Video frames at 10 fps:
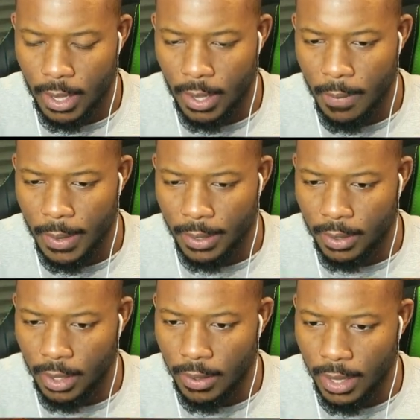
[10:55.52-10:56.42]
Yeah, but,
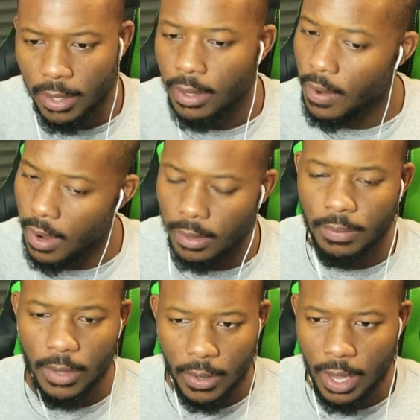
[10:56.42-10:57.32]
oh wait, you are.
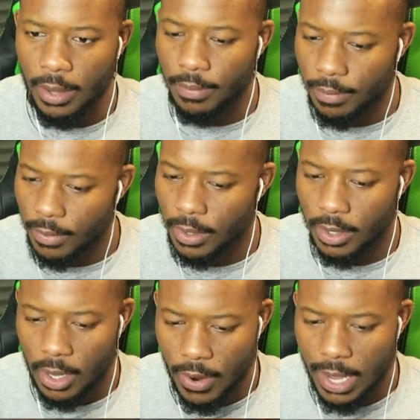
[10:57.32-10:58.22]
Okay.
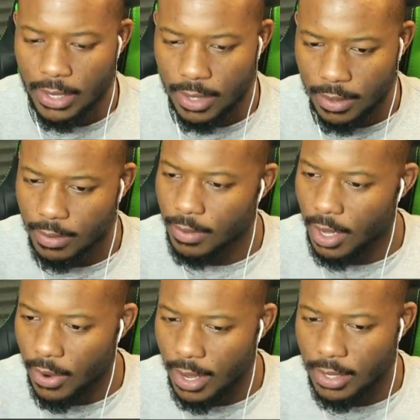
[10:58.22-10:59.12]
Congrats.
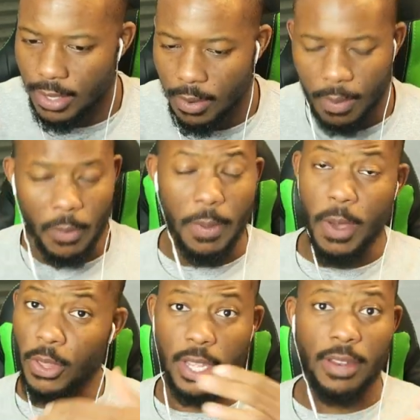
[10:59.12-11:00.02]
Congrats, yeah. But we
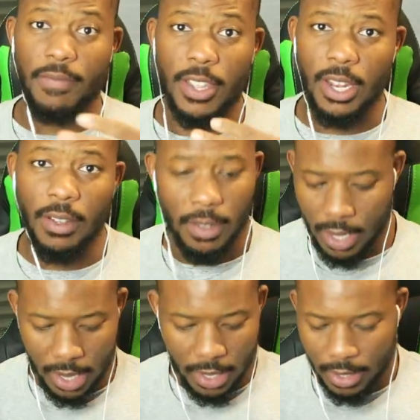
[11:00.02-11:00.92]
both could have, you know,
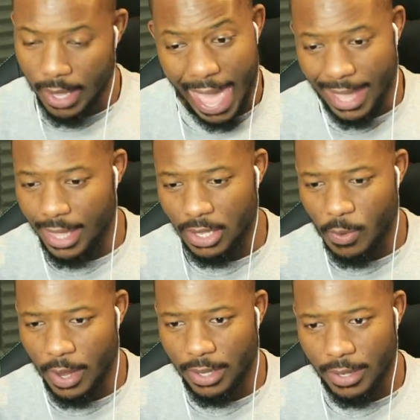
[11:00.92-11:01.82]
hacked this
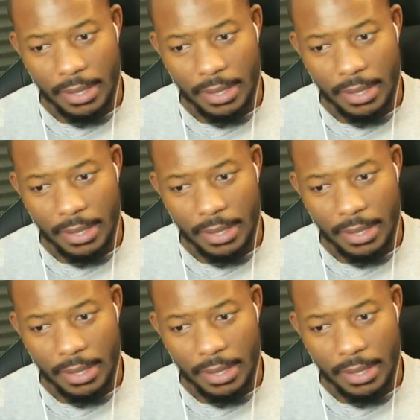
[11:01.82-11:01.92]
one.